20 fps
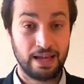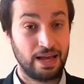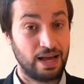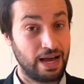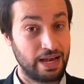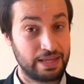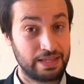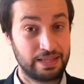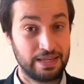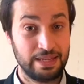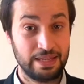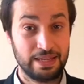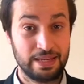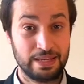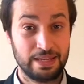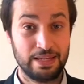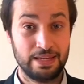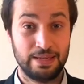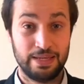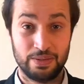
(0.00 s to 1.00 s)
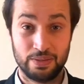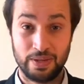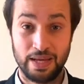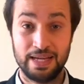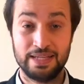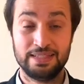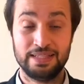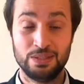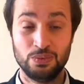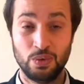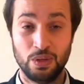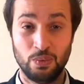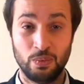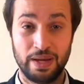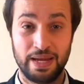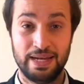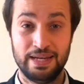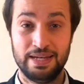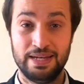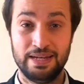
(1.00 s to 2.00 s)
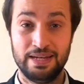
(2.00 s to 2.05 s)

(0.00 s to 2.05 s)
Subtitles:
I think United will win.